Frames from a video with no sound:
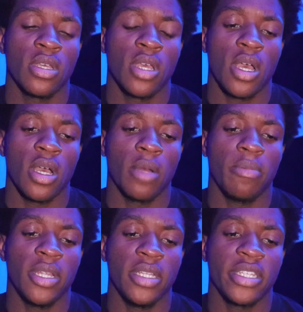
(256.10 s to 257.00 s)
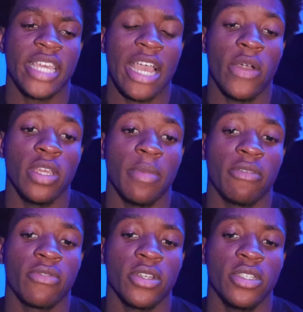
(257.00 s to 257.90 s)
Placed county my
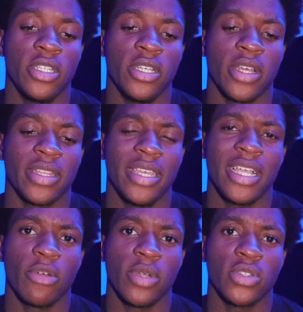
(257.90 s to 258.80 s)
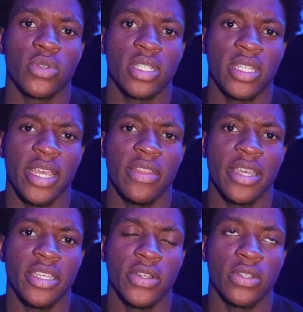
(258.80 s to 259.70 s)
first year. I think I wrestled state that
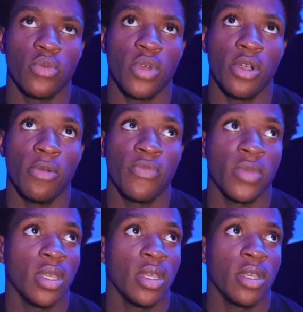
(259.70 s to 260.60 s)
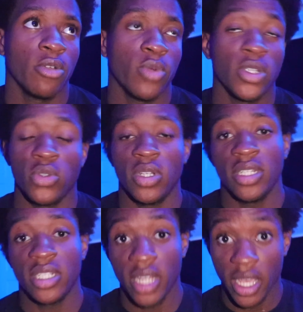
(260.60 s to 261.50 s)
year as well. Wrestled in
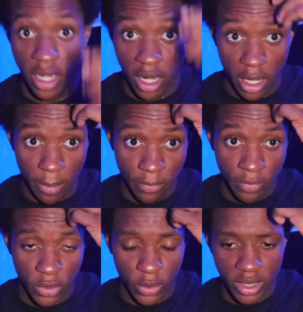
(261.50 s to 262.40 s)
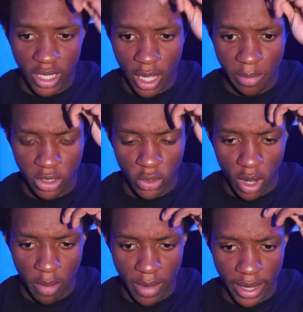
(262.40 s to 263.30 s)
state 3 times
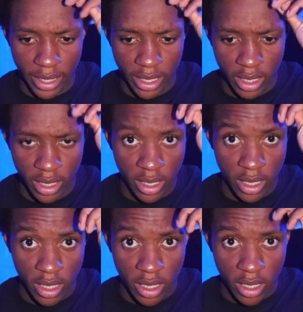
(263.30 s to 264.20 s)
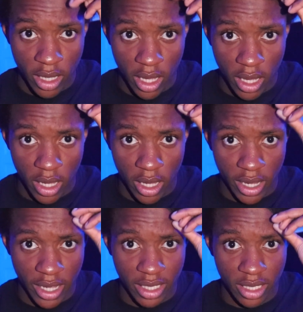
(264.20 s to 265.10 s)
throughout my I
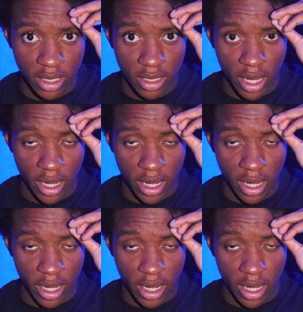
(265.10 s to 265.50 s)
guess